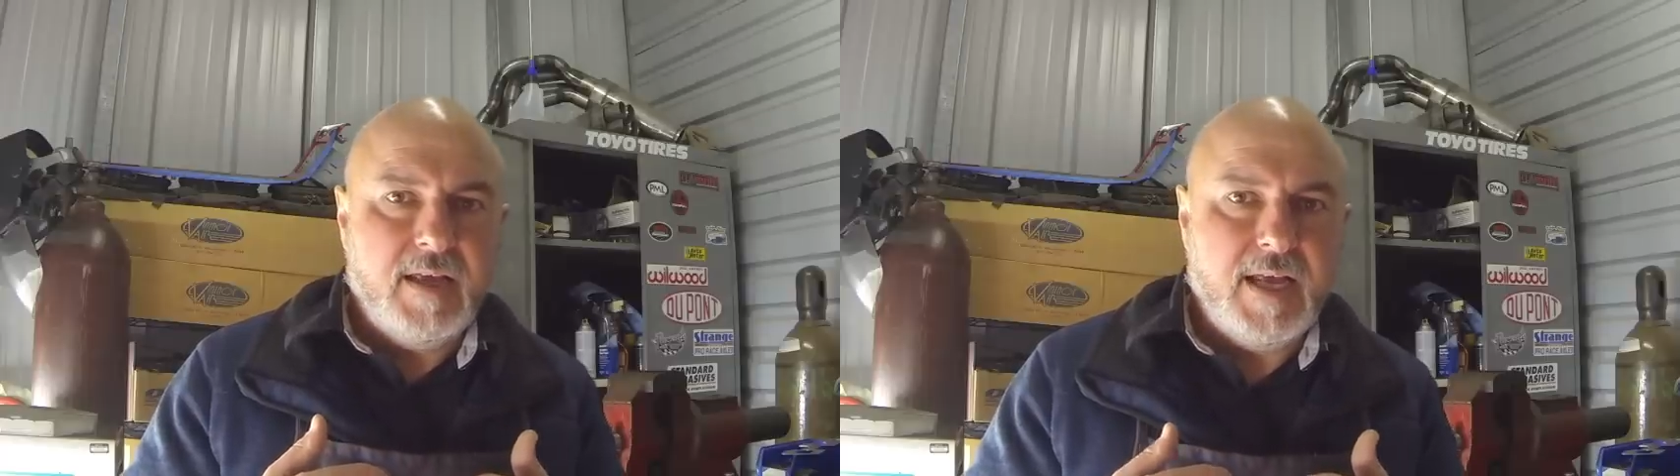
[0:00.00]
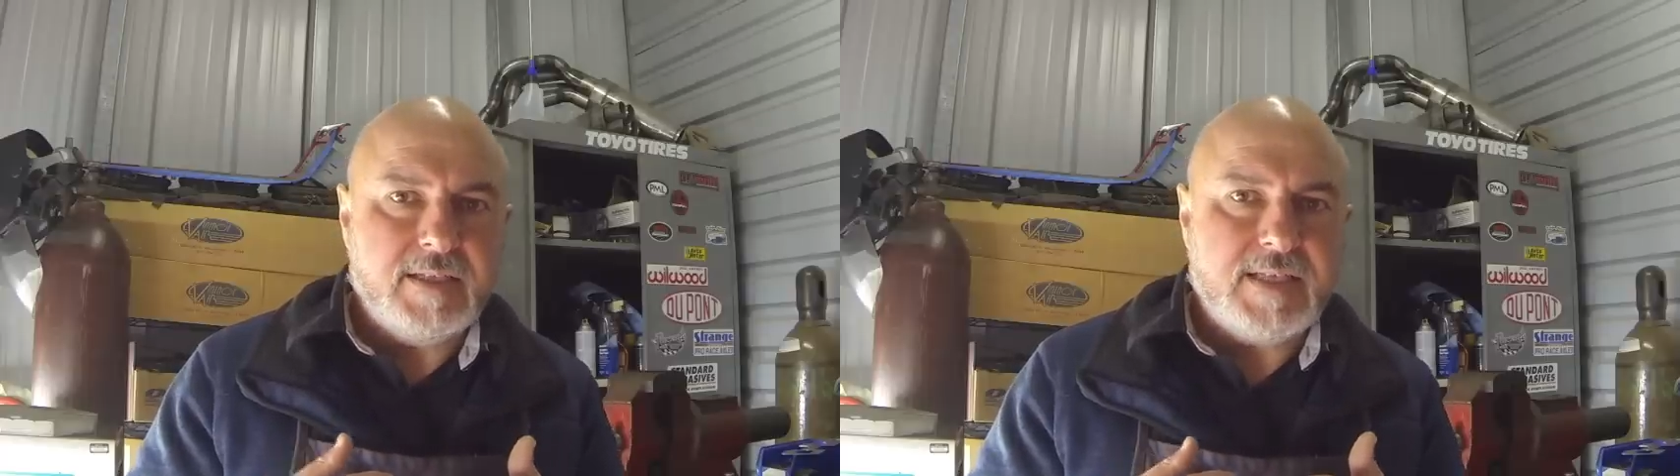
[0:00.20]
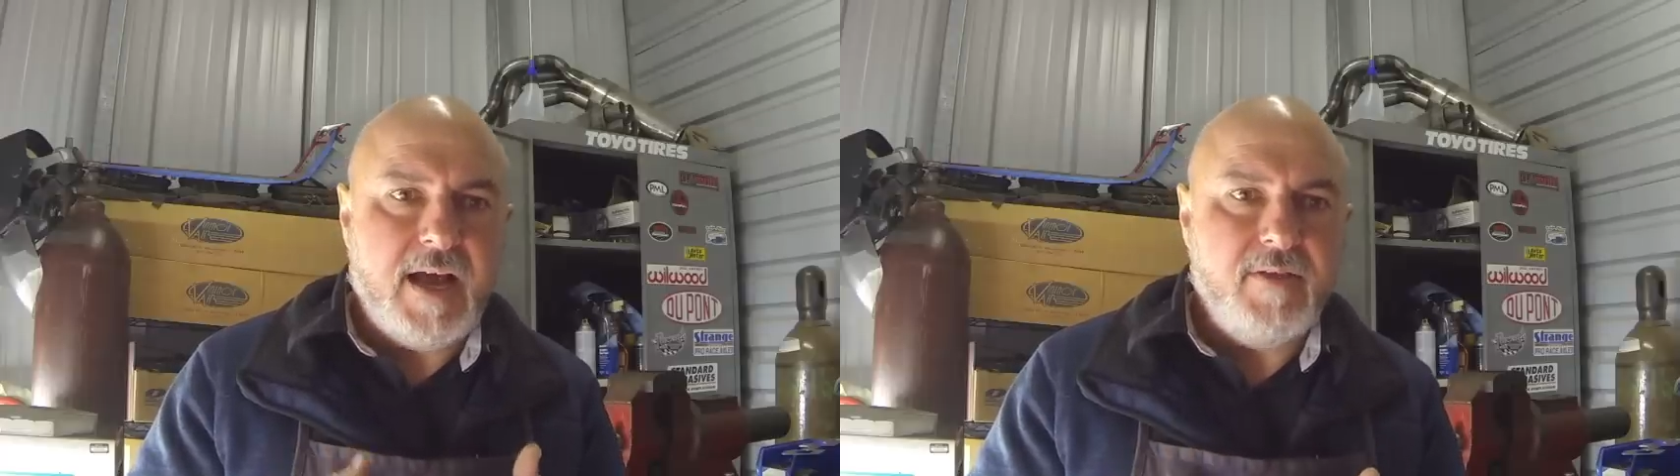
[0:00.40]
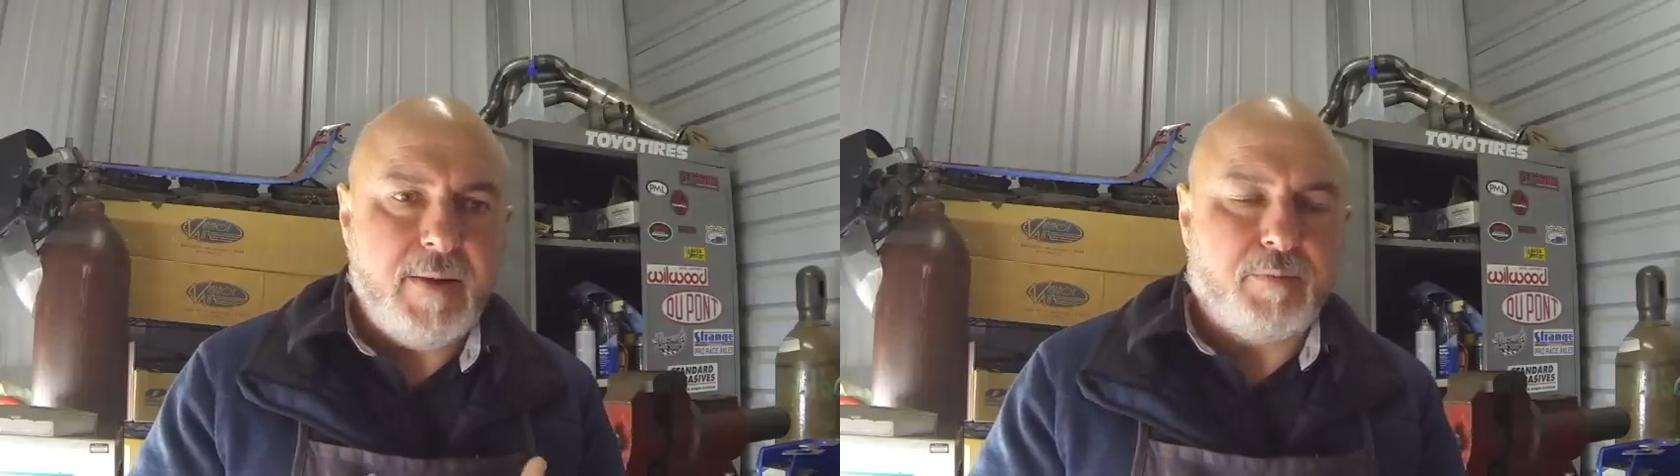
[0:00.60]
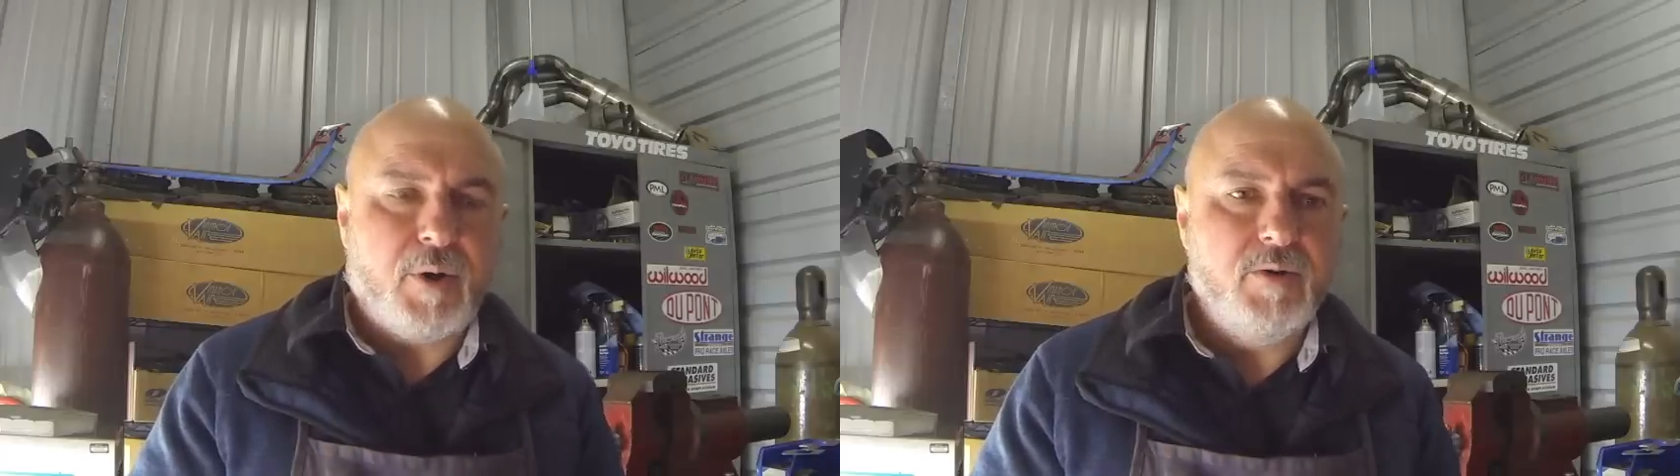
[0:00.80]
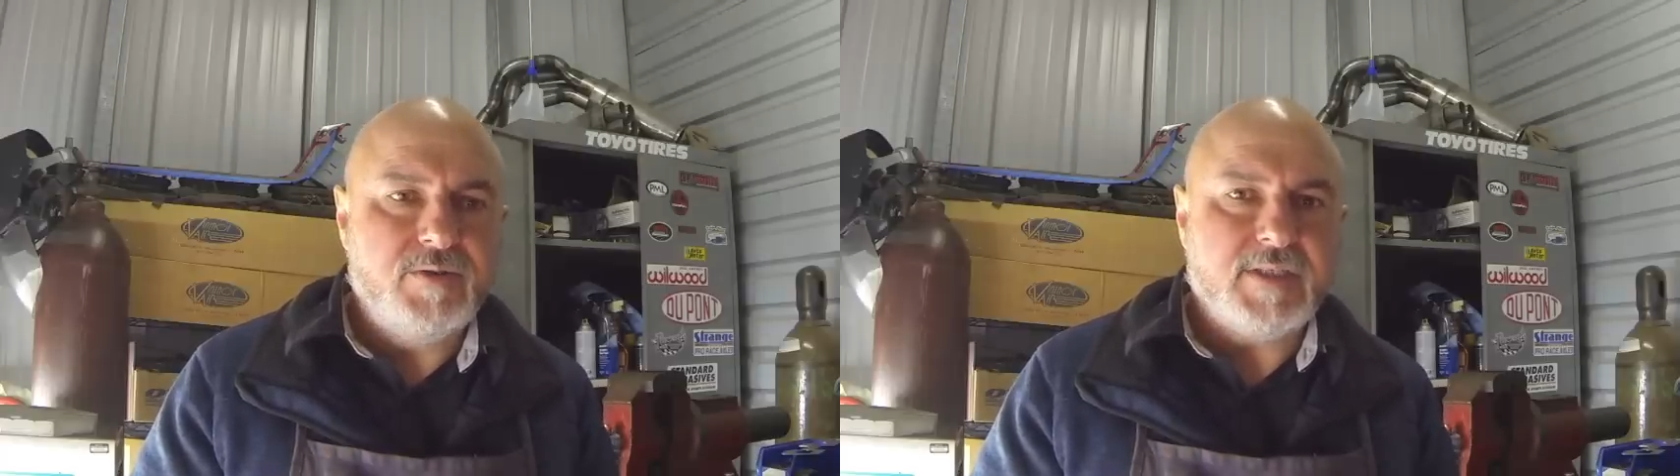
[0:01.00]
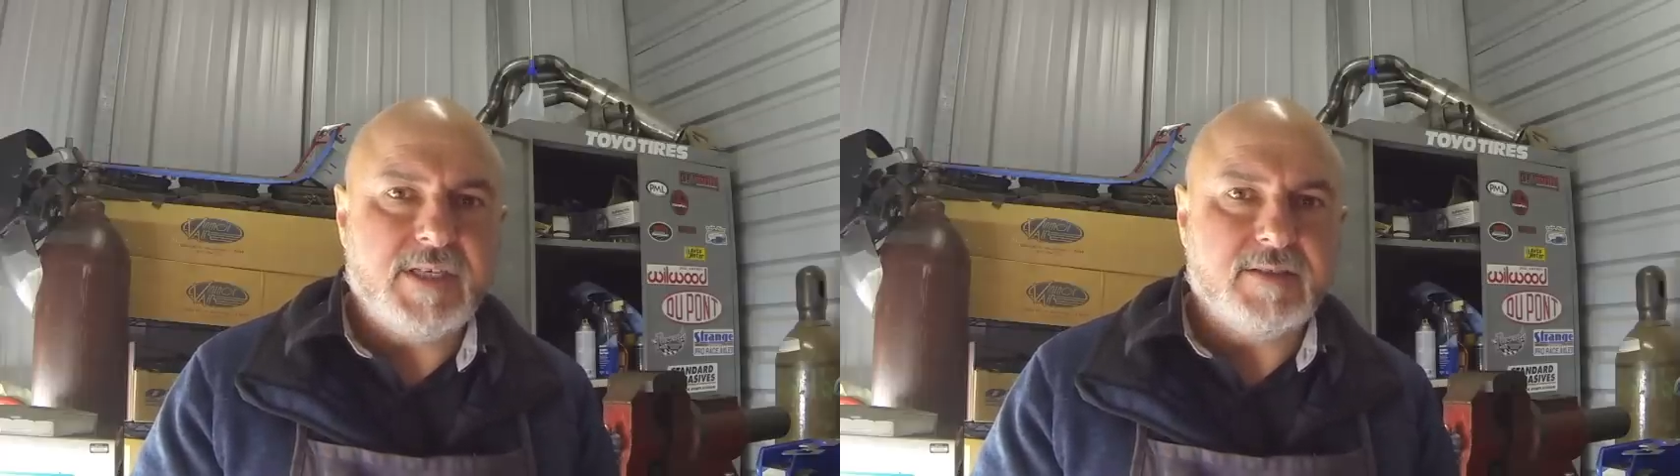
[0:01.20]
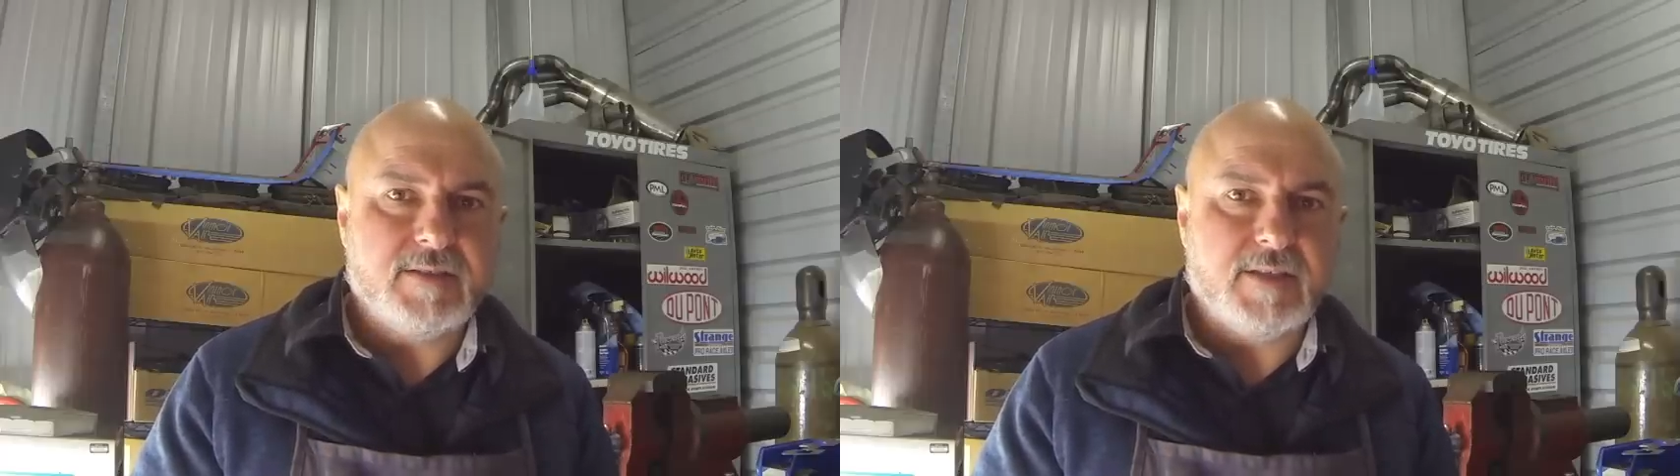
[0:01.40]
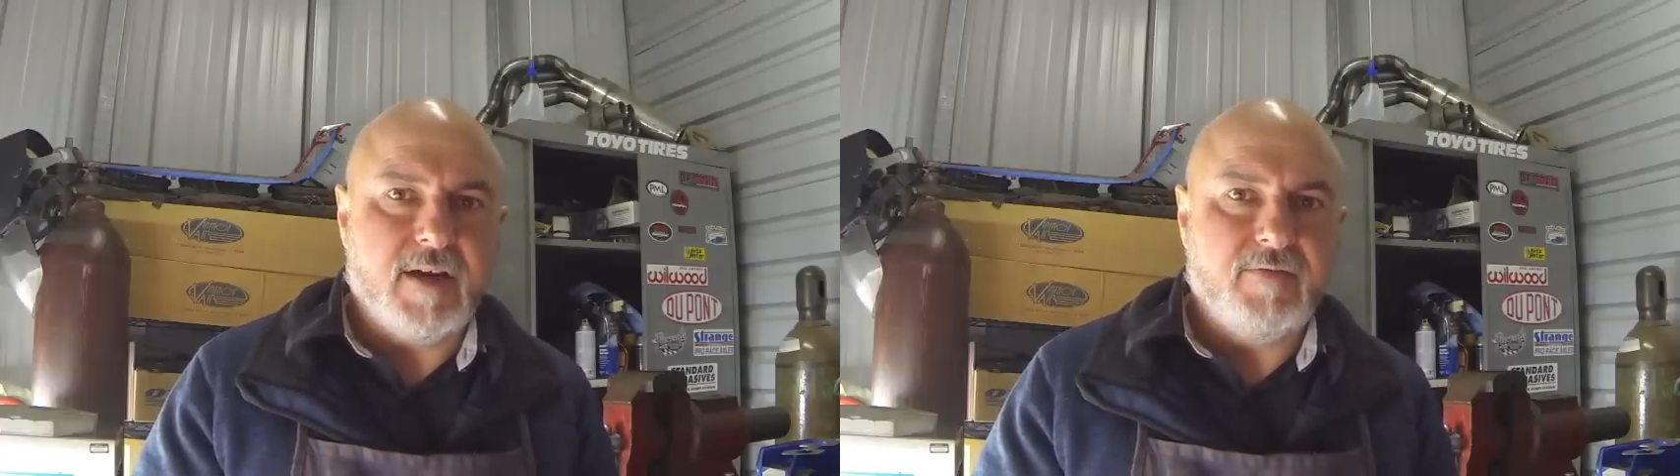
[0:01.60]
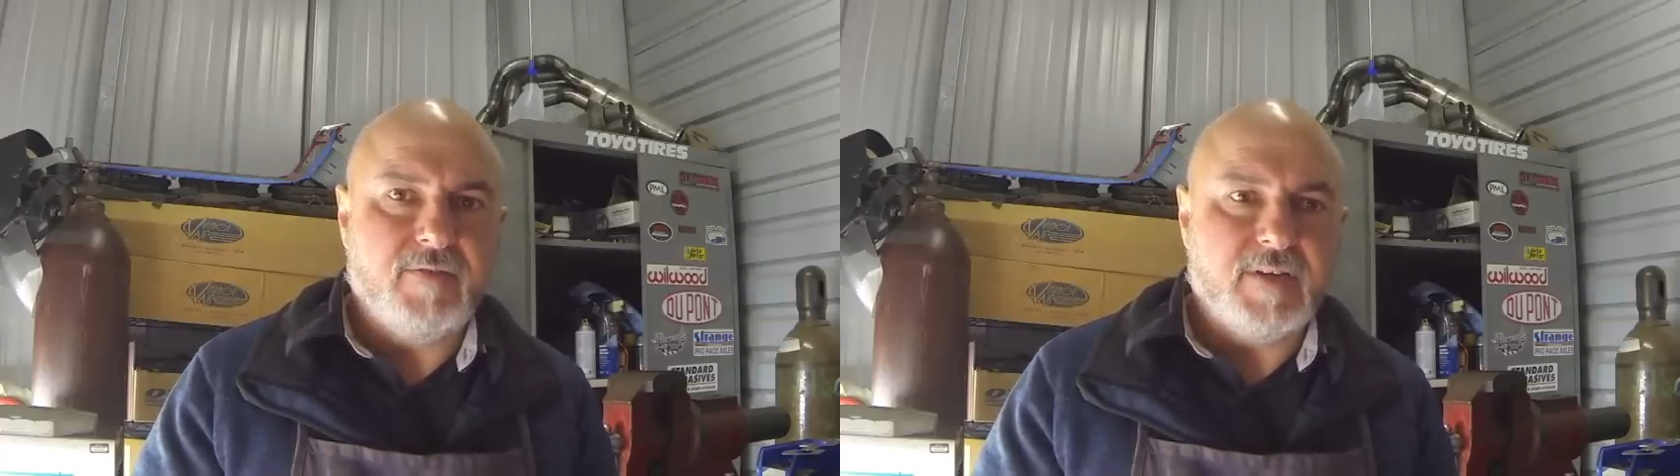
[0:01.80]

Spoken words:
it's how they process stuff.